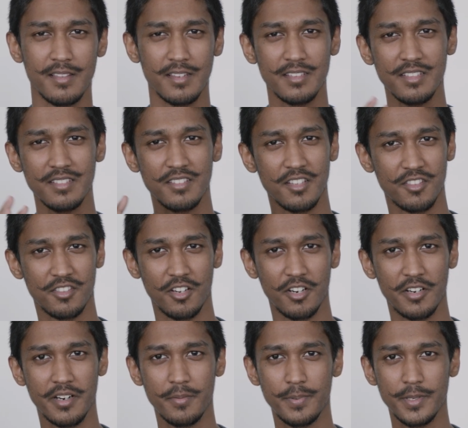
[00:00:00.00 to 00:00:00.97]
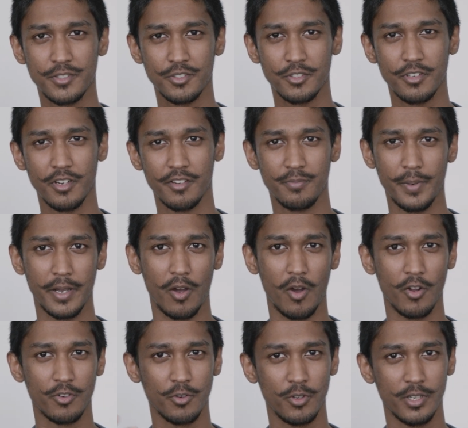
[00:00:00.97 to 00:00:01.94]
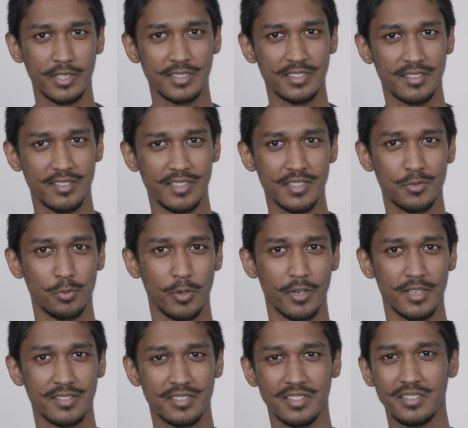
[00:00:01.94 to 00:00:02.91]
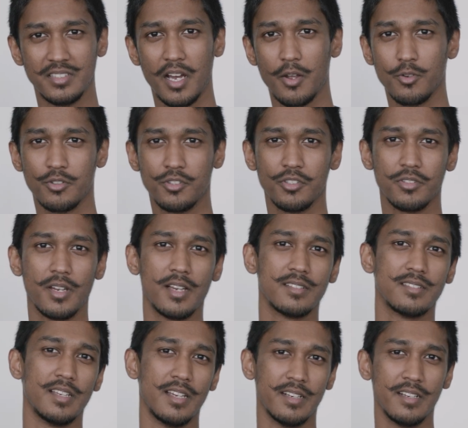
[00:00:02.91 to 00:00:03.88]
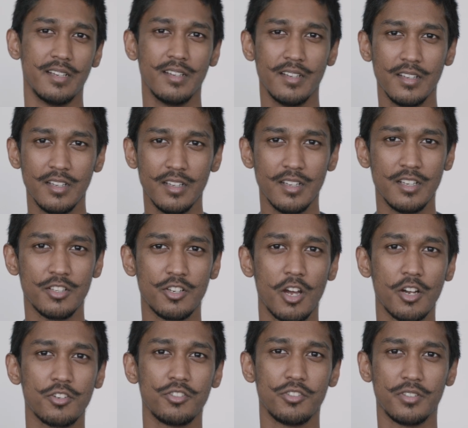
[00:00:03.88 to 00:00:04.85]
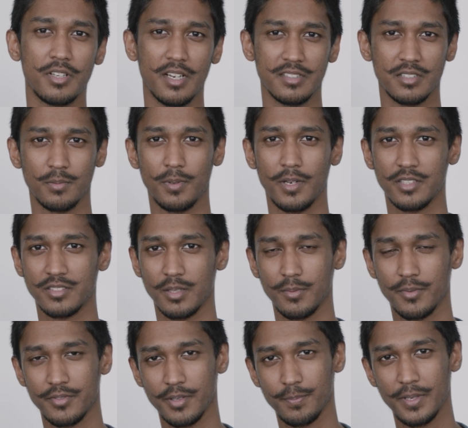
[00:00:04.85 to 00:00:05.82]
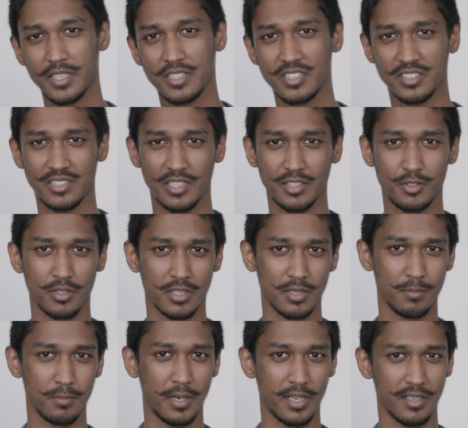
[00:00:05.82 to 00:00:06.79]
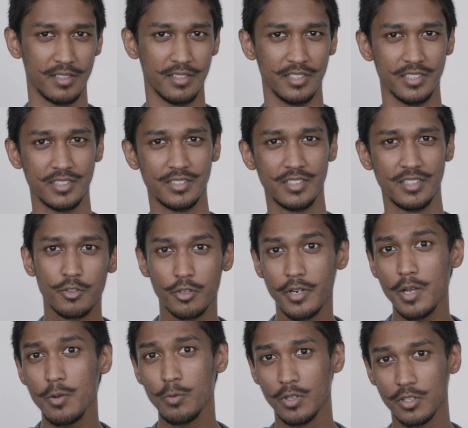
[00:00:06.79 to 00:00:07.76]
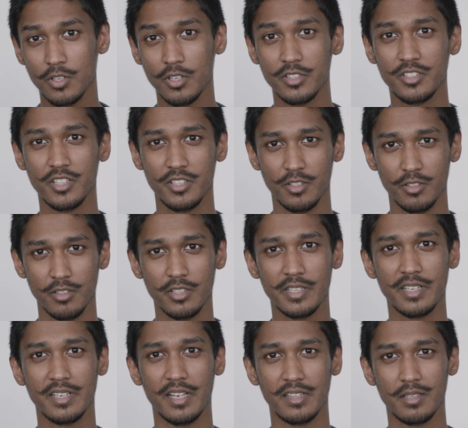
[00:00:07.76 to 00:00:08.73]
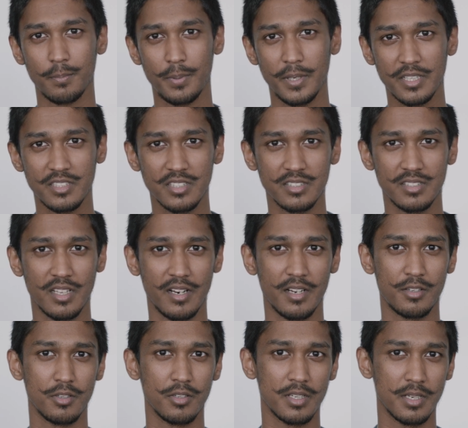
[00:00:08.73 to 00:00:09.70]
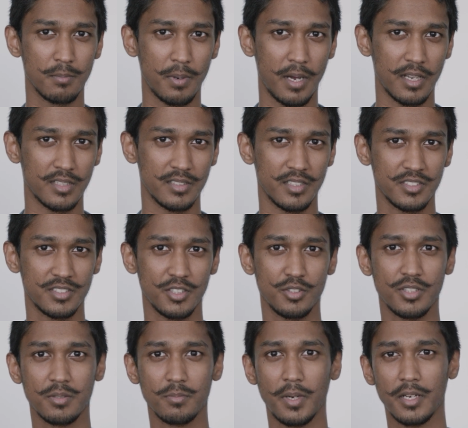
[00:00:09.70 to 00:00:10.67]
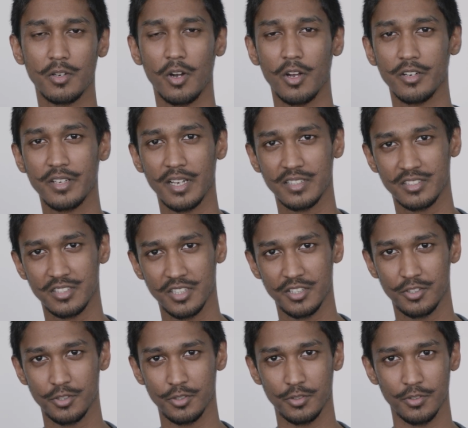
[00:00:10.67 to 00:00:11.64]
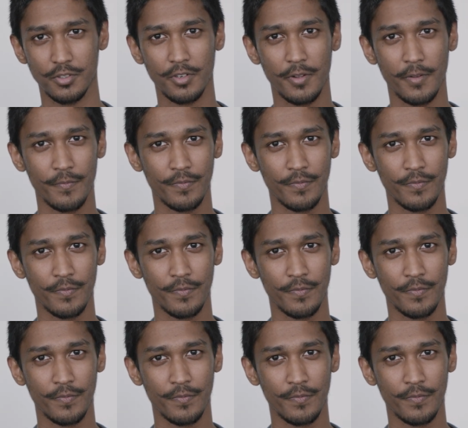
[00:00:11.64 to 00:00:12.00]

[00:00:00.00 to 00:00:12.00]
This is the third episode of my ongoing series where I sit down with you guys and talk to you guys about some of the pictures I took in Bangladesh. Today we'll continue looking at the pictures that I took in Bangladesh using my Contax T2.